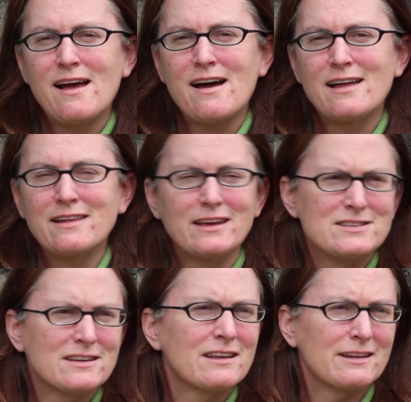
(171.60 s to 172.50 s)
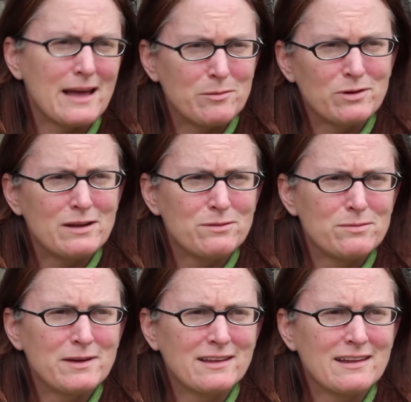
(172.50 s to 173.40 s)
I like to collaborate
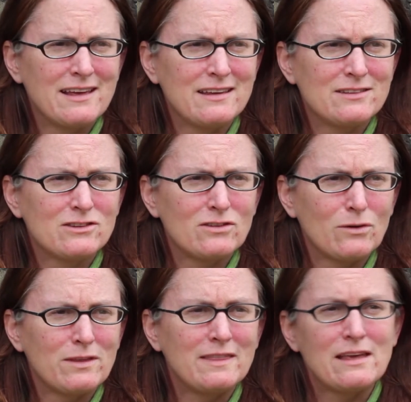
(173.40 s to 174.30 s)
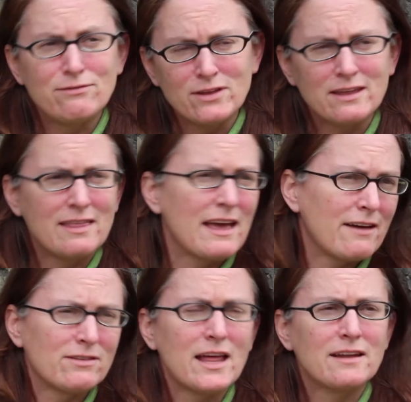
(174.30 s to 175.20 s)
with my clients so that they feel like they
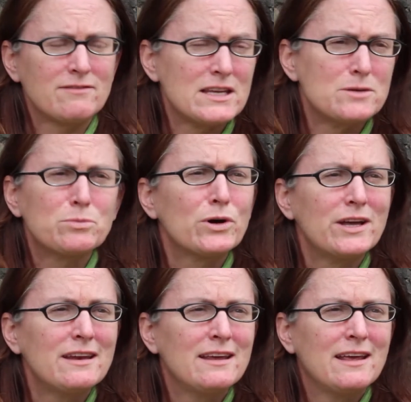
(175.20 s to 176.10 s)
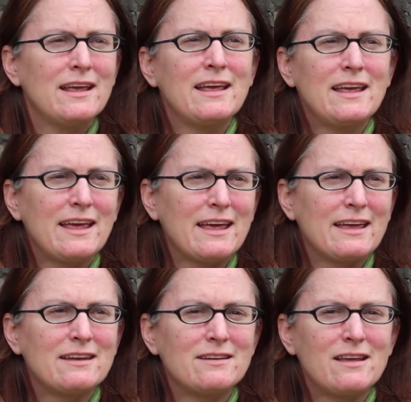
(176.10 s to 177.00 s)
have a lot of input.
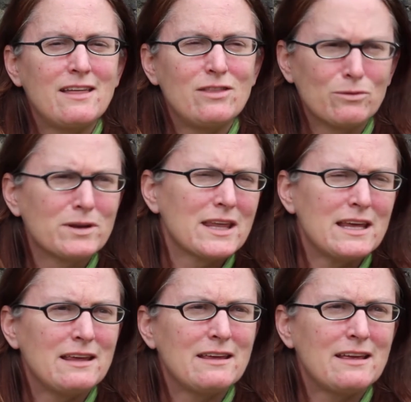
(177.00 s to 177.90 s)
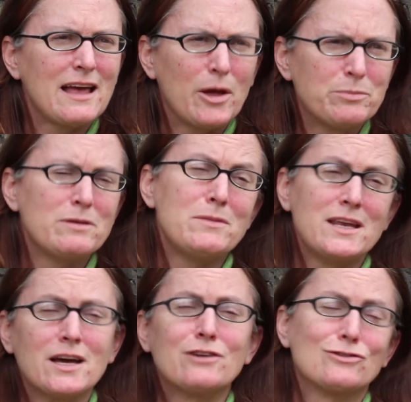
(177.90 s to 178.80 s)
And they're really helping
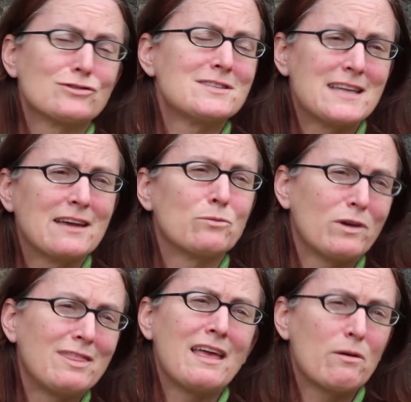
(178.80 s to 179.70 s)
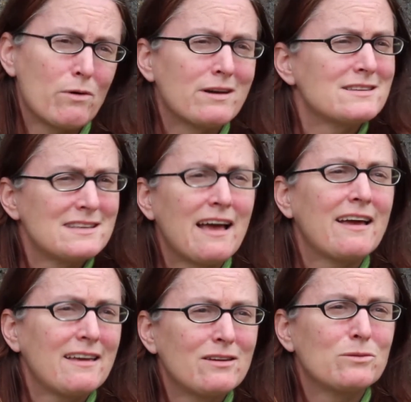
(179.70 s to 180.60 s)
me to understand what they want to
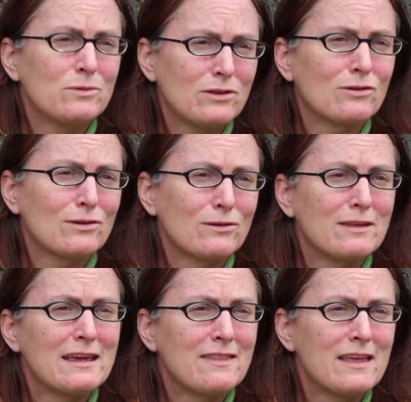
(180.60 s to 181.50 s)
say with their clothing.